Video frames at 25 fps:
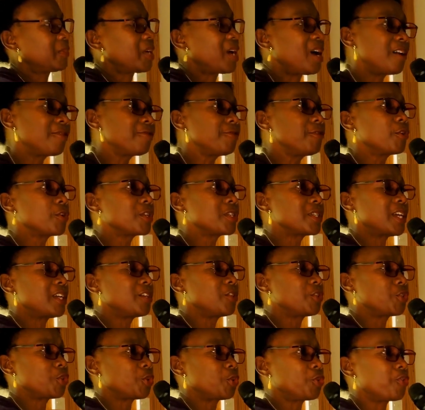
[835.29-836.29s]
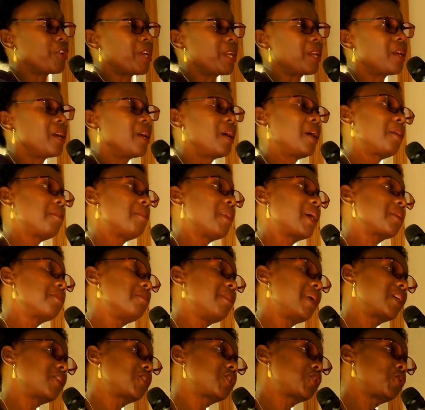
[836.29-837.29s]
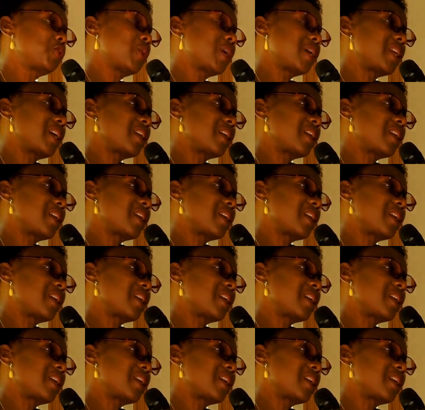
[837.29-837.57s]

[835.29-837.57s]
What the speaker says: Have your 10 children, but make sure